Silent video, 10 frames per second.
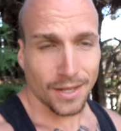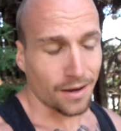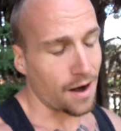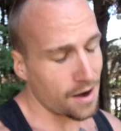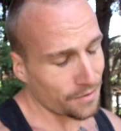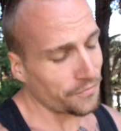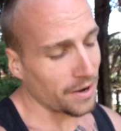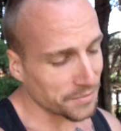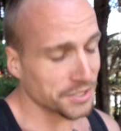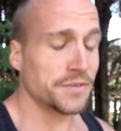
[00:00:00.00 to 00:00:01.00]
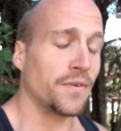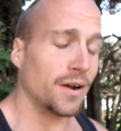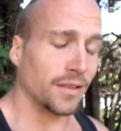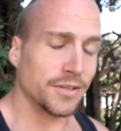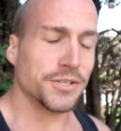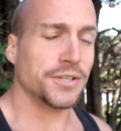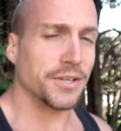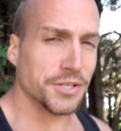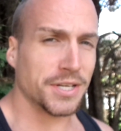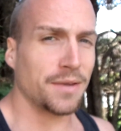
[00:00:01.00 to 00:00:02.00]
All right, I'm famous as fuck. Let's
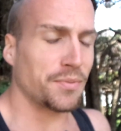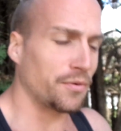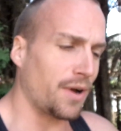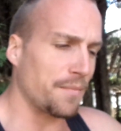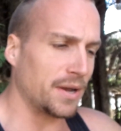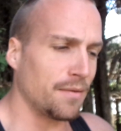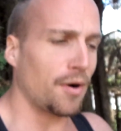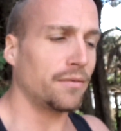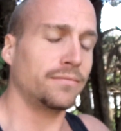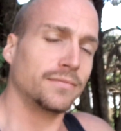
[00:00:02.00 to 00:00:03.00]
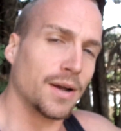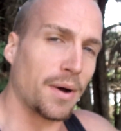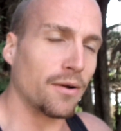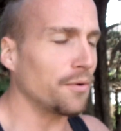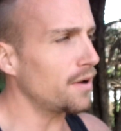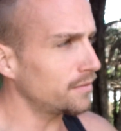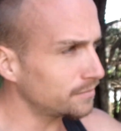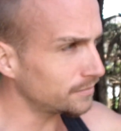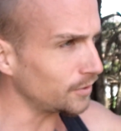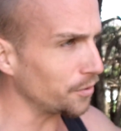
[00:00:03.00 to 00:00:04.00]
just keep it real. I mean, come on, hold
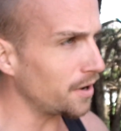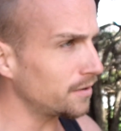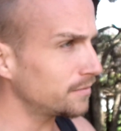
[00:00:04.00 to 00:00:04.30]
on.